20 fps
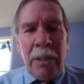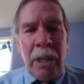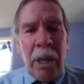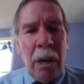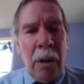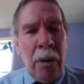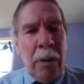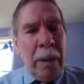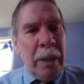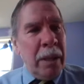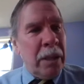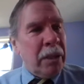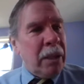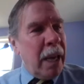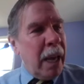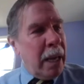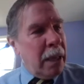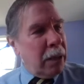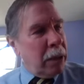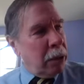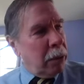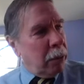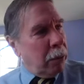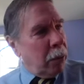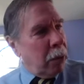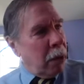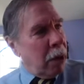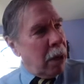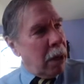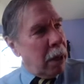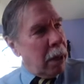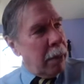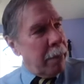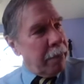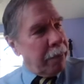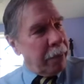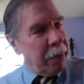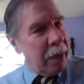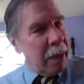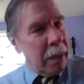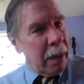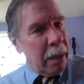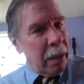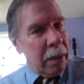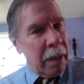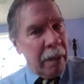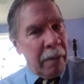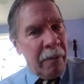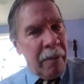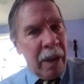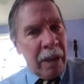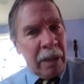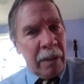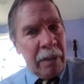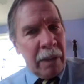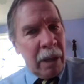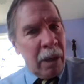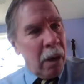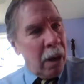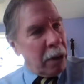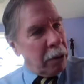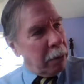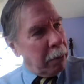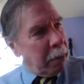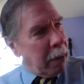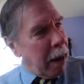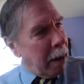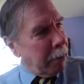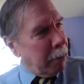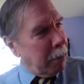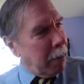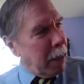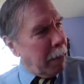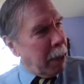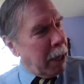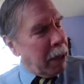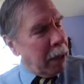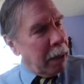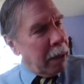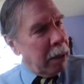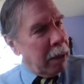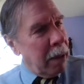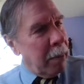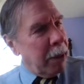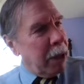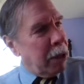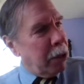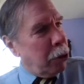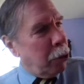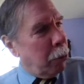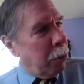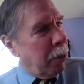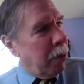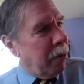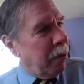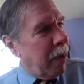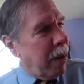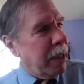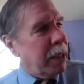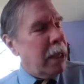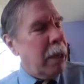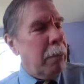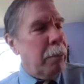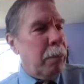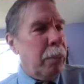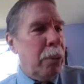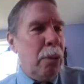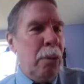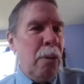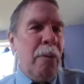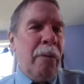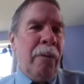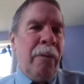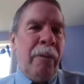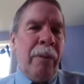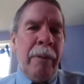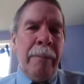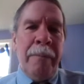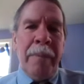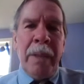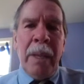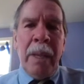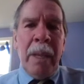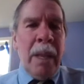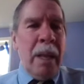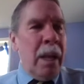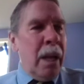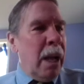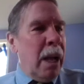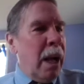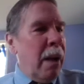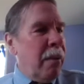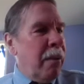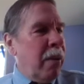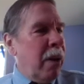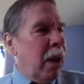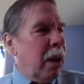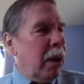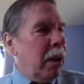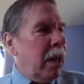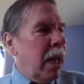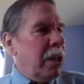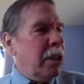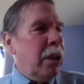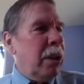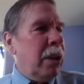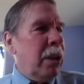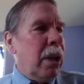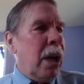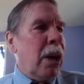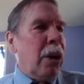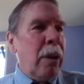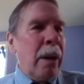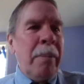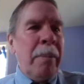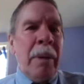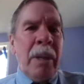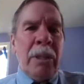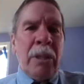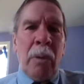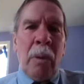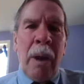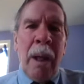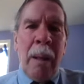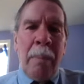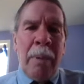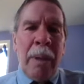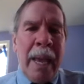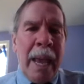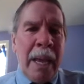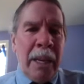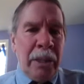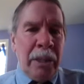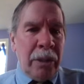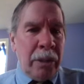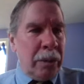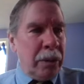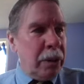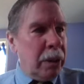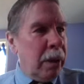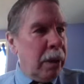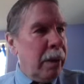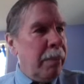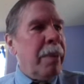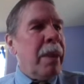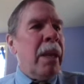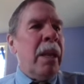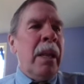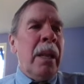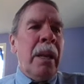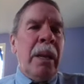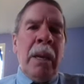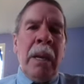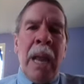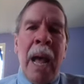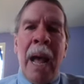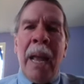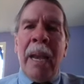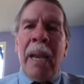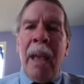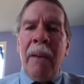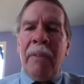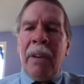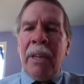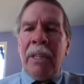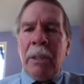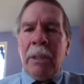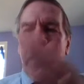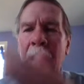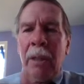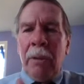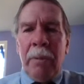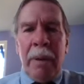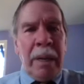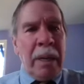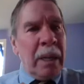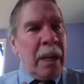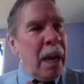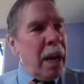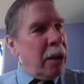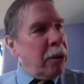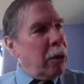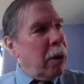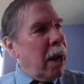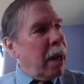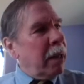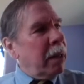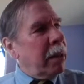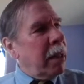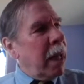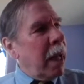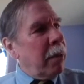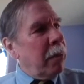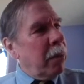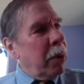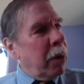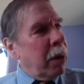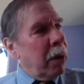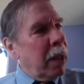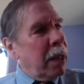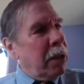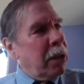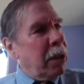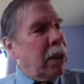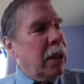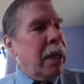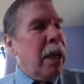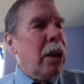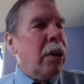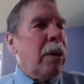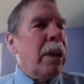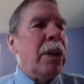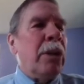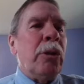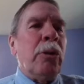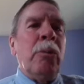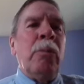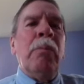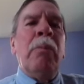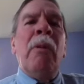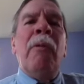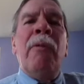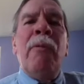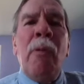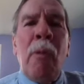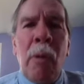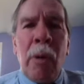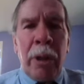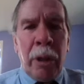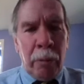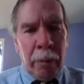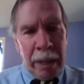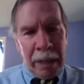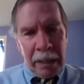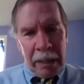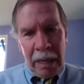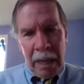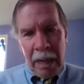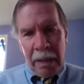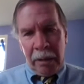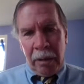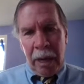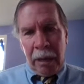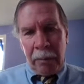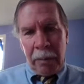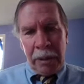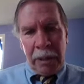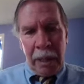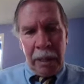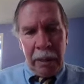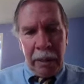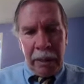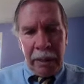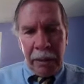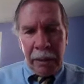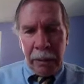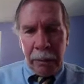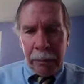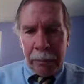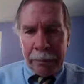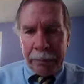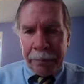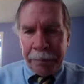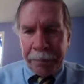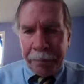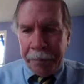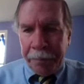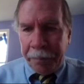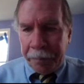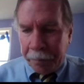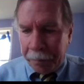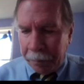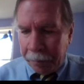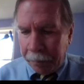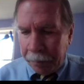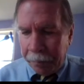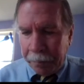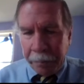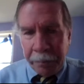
So in this case, we're going to, the effect of the clause would probably be limited to preventing proof of alleged agreements or obligations, not evidenced by the written contract that were allegedly agreed to before the written contract was entered into.